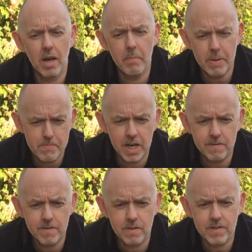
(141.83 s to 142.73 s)
be
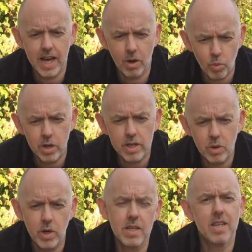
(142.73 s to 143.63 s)
mindful of that and work in
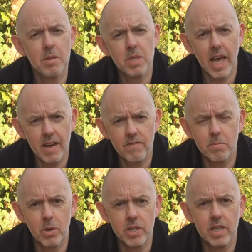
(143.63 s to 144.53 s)
a way that keeps
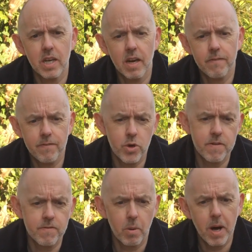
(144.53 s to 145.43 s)
everybody free
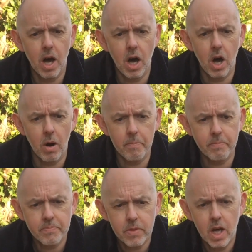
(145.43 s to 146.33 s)
from harm.
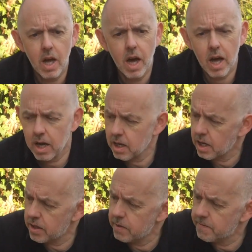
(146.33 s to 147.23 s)

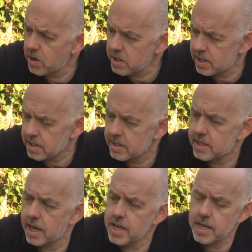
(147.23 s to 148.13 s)
The first thing to
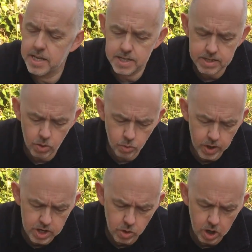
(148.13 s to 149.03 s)
say is
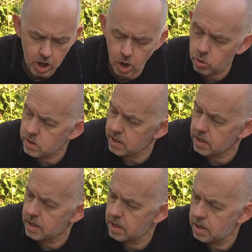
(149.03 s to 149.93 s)
when you are
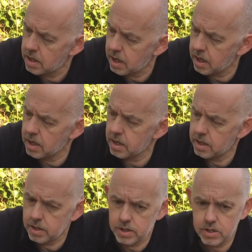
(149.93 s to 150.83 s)
holding the
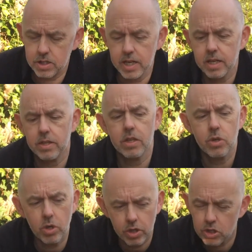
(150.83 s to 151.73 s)
stick that
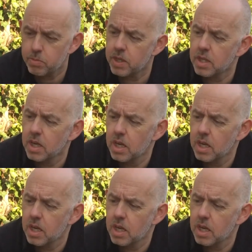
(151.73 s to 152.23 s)
you're going to be